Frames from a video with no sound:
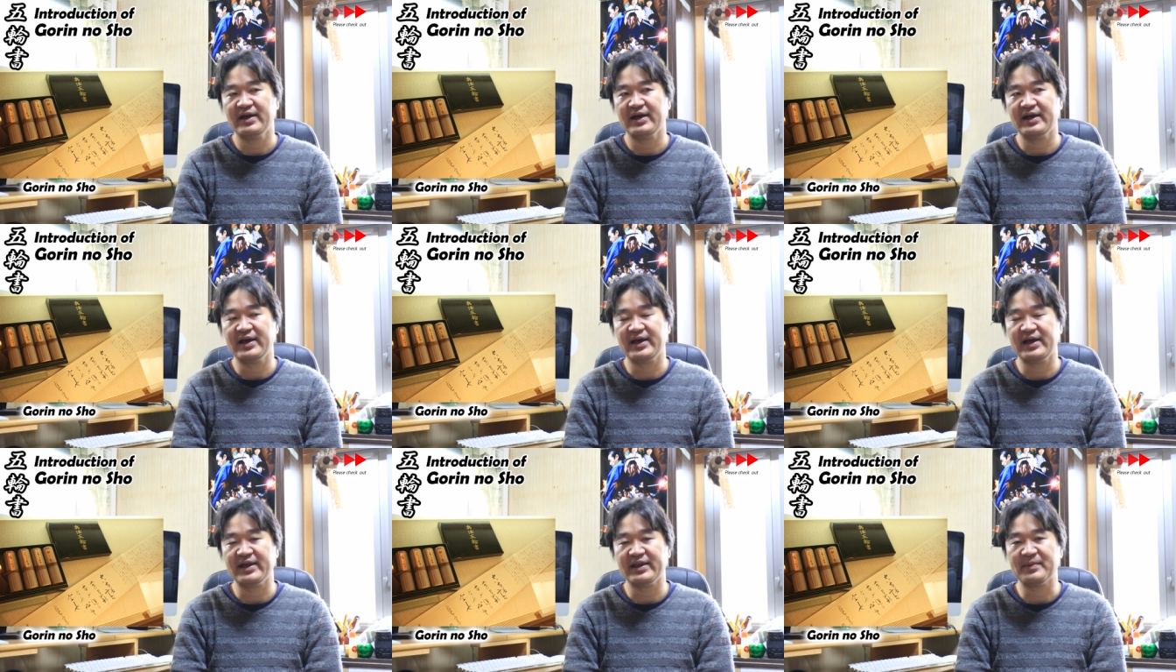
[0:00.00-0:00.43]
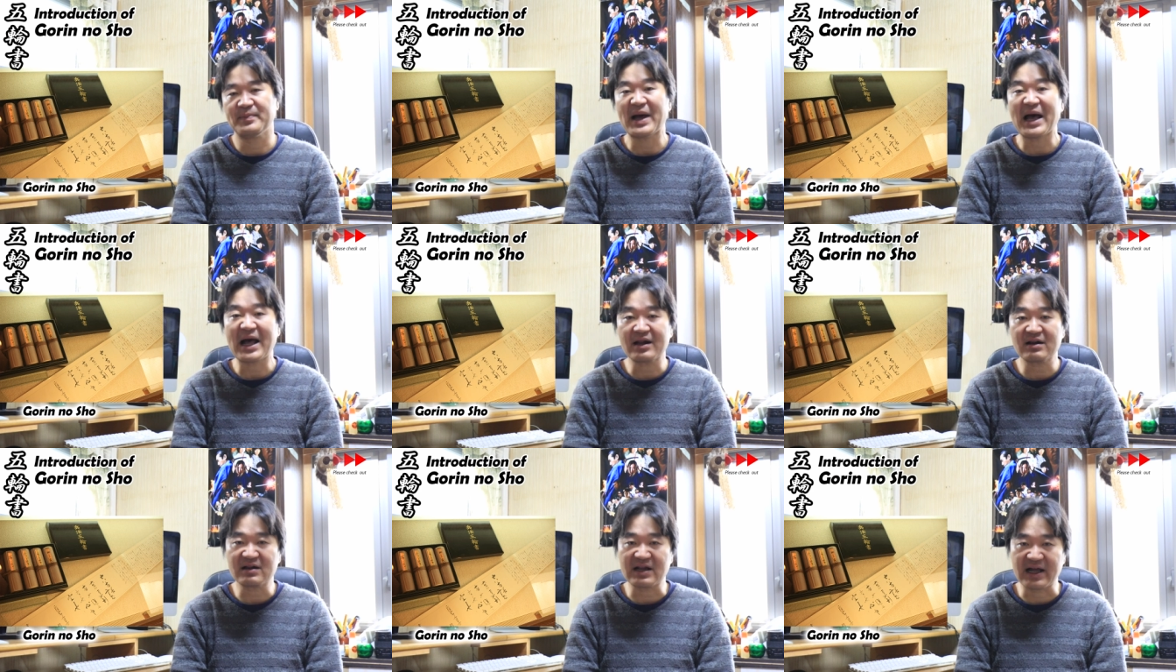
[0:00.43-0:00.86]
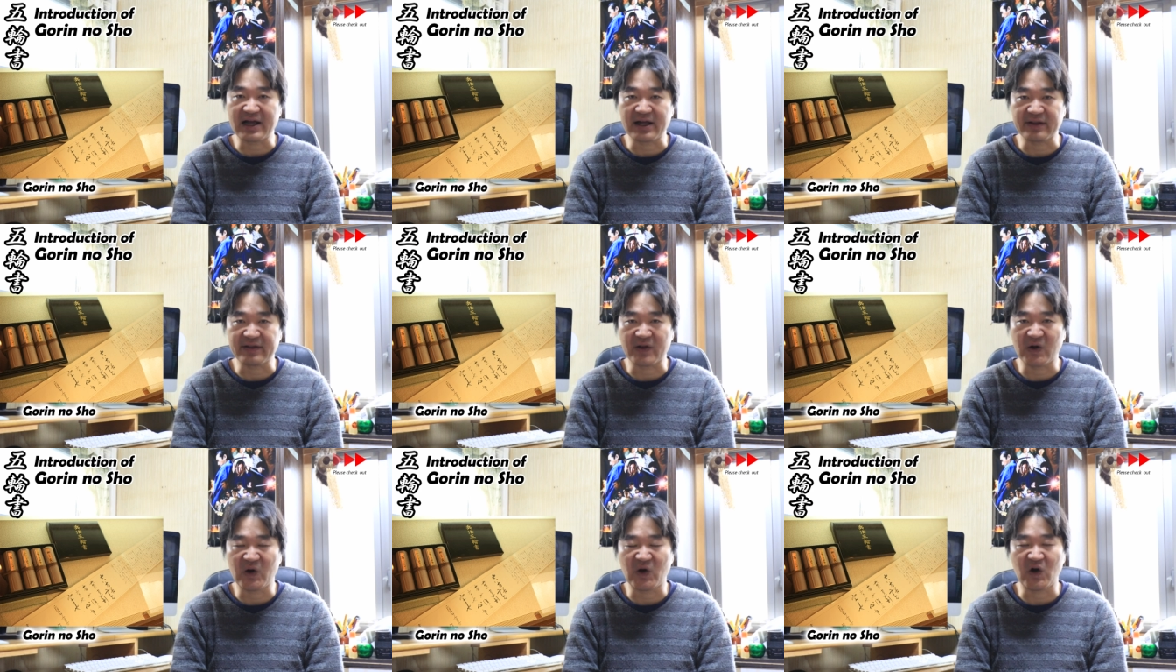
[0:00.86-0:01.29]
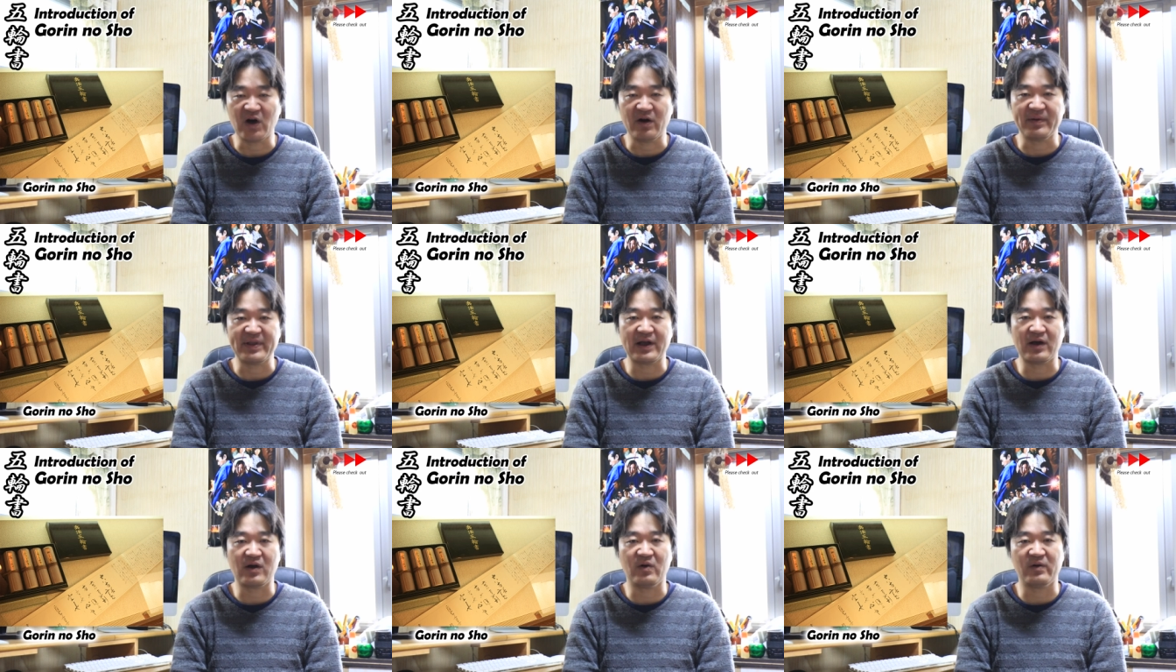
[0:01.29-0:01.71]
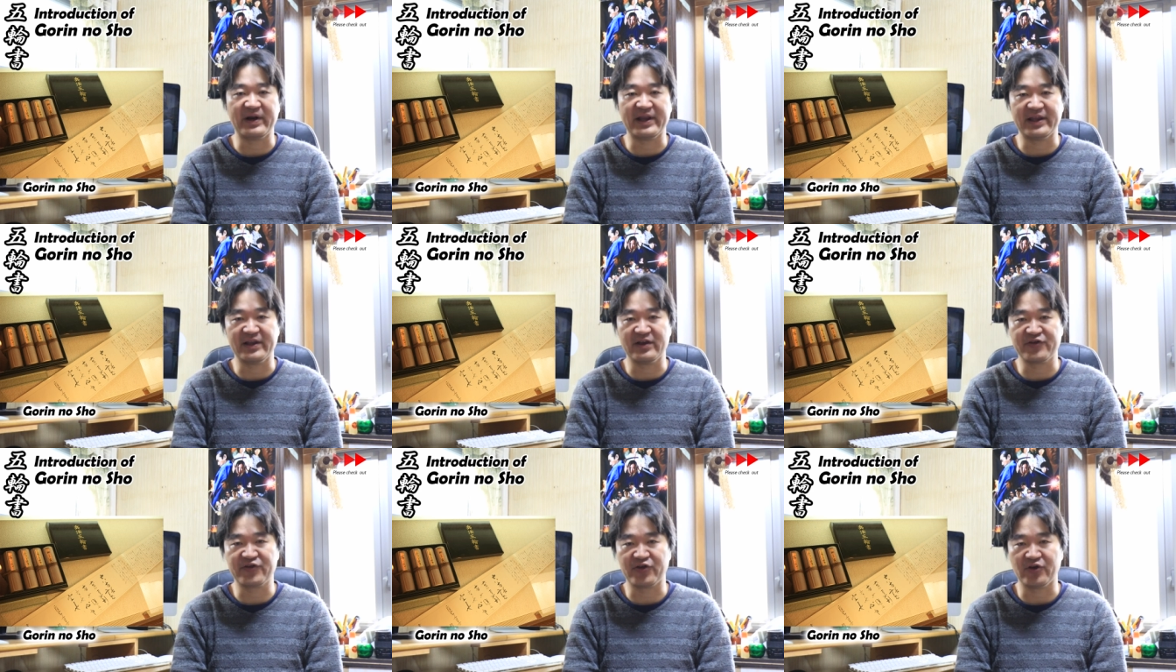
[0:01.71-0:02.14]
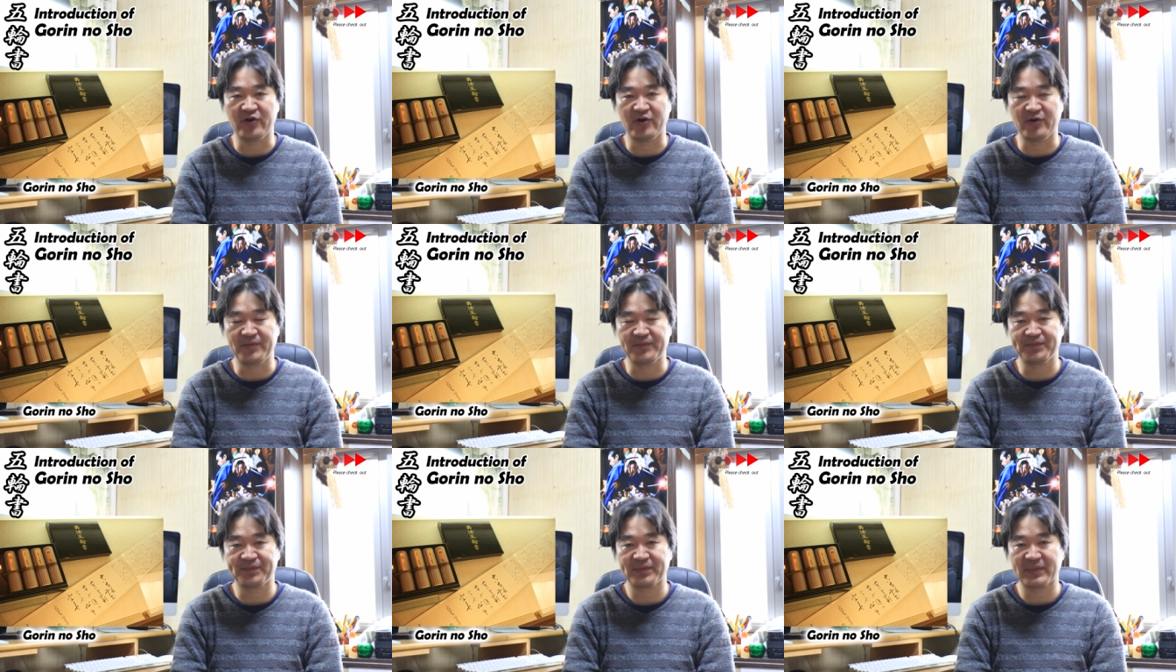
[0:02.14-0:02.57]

and the background of the Gorin Sho.